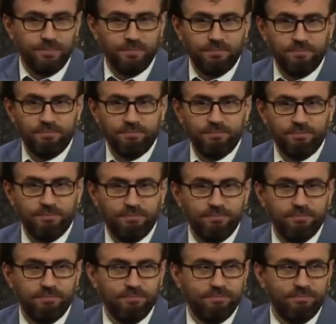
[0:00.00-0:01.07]

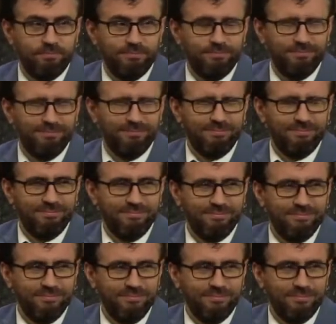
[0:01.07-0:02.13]
(no one is talking)